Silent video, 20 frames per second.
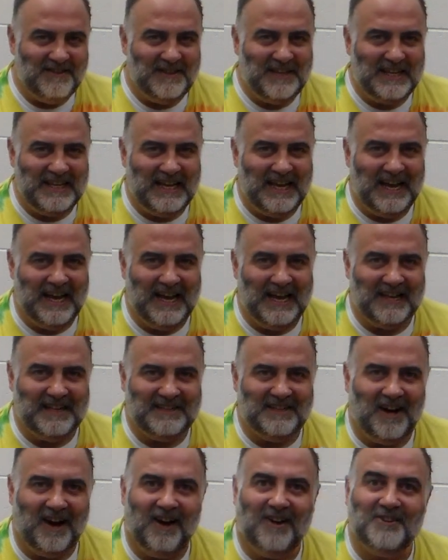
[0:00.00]
The
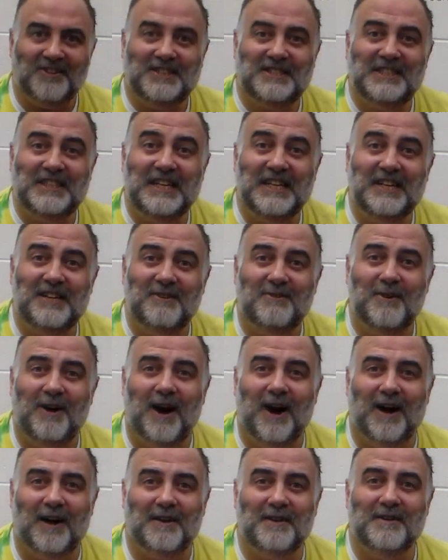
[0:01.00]
end. I'll see you
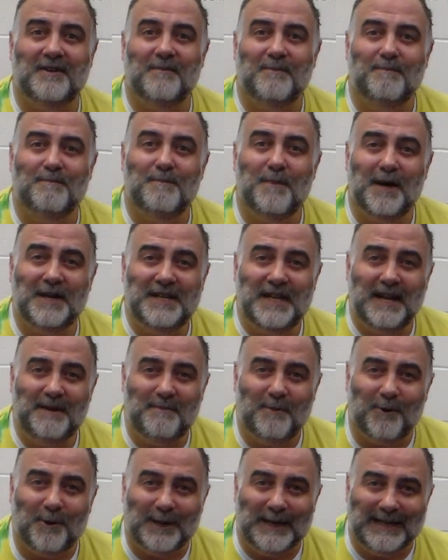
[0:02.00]
on Monday
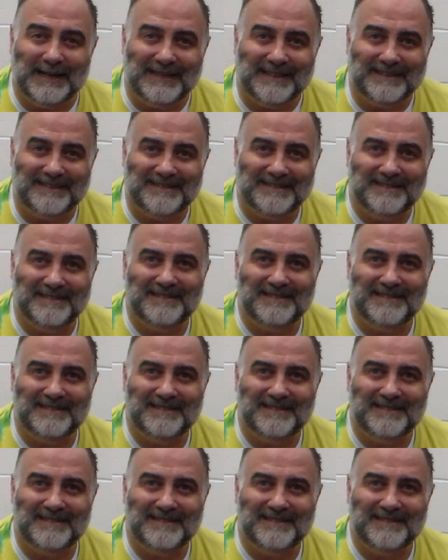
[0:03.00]
morning.